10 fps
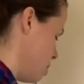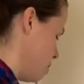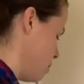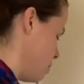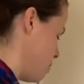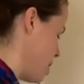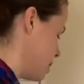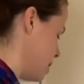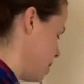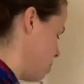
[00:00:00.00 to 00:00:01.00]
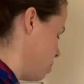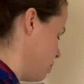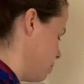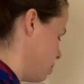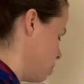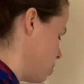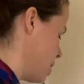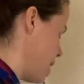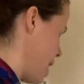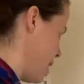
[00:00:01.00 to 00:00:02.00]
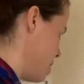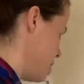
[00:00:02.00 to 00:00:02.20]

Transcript: with a rectangle, because again,